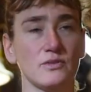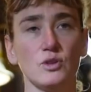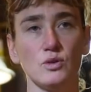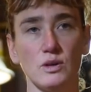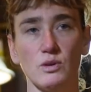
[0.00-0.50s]
I
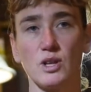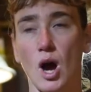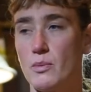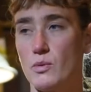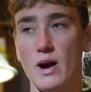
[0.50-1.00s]
taught at
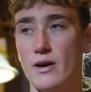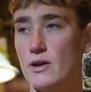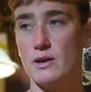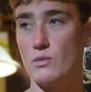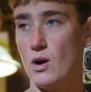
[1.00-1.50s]
several
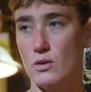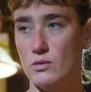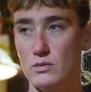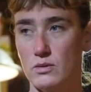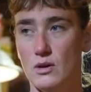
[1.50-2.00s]
different
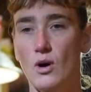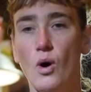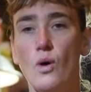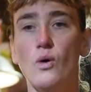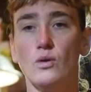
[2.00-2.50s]

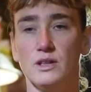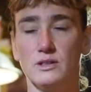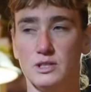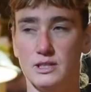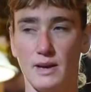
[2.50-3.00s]
institutions
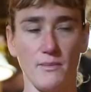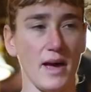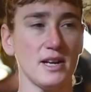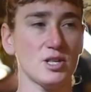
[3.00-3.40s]
around the Bay